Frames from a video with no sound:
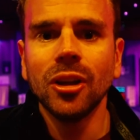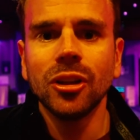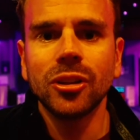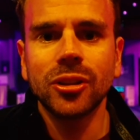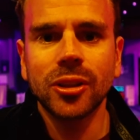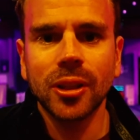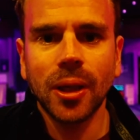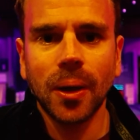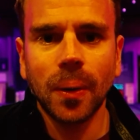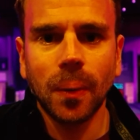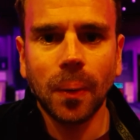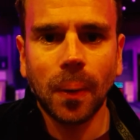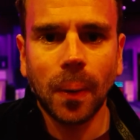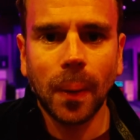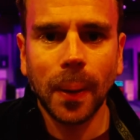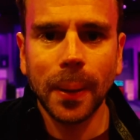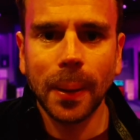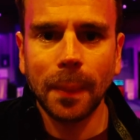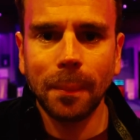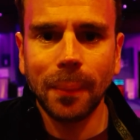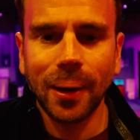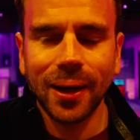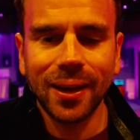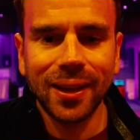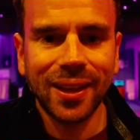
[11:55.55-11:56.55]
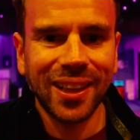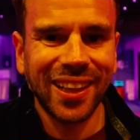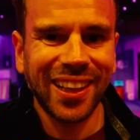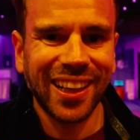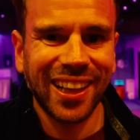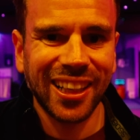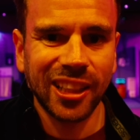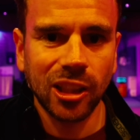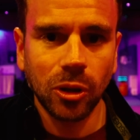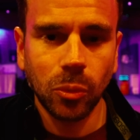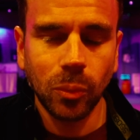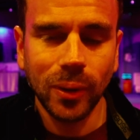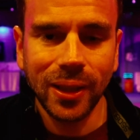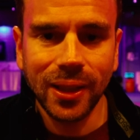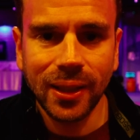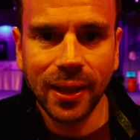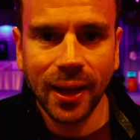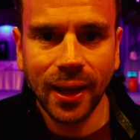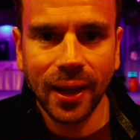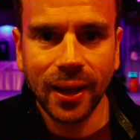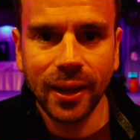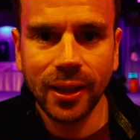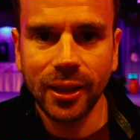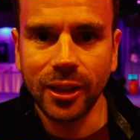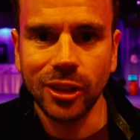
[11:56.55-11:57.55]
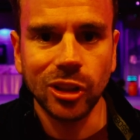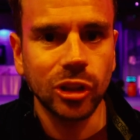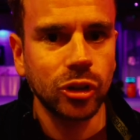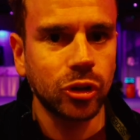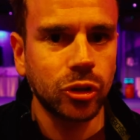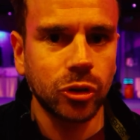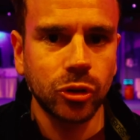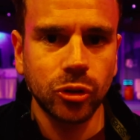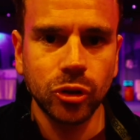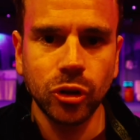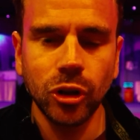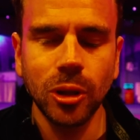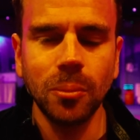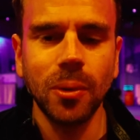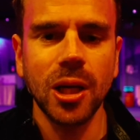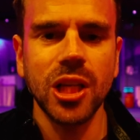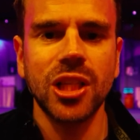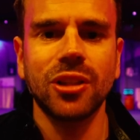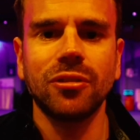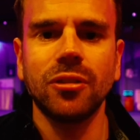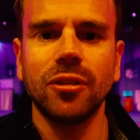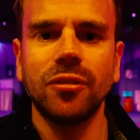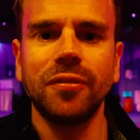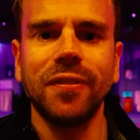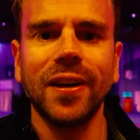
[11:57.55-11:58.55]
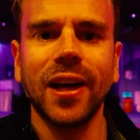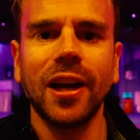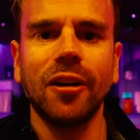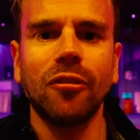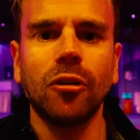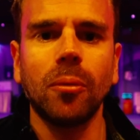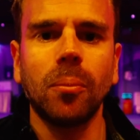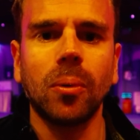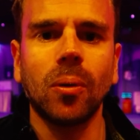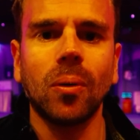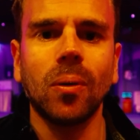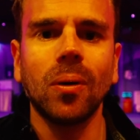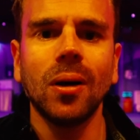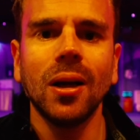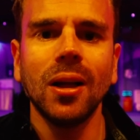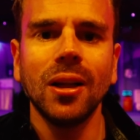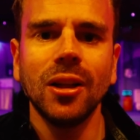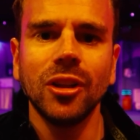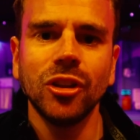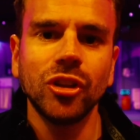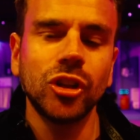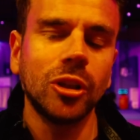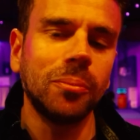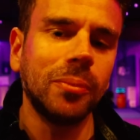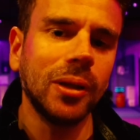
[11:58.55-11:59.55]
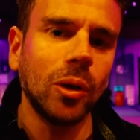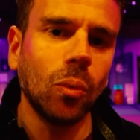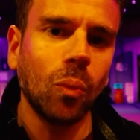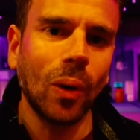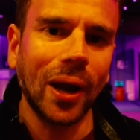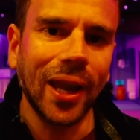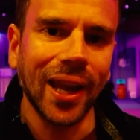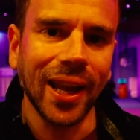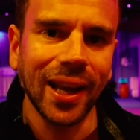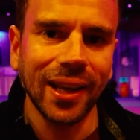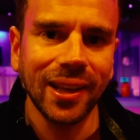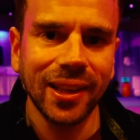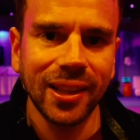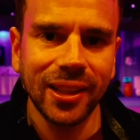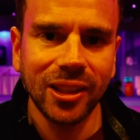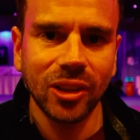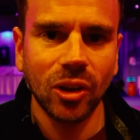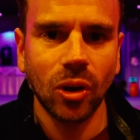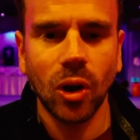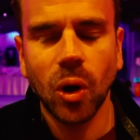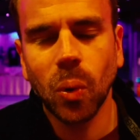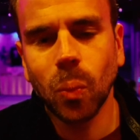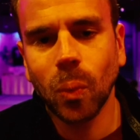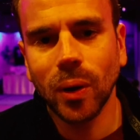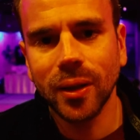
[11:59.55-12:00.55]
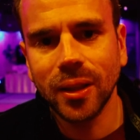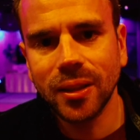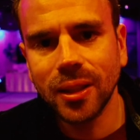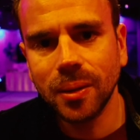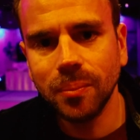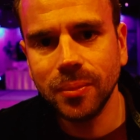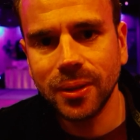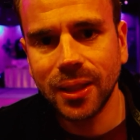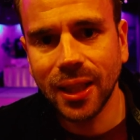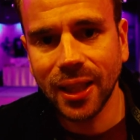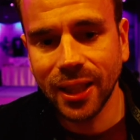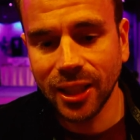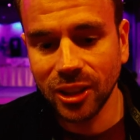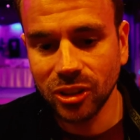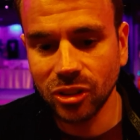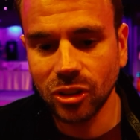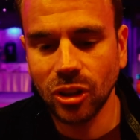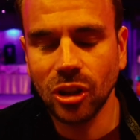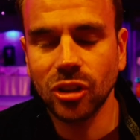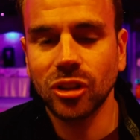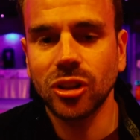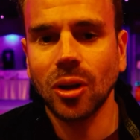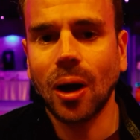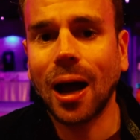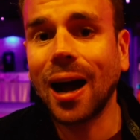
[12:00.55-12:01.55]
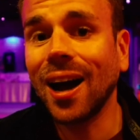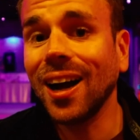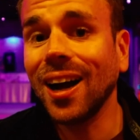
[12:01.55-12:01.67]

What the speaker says: So on a Monday and a weekend is too much of a variable to be weighing in on one of them days. So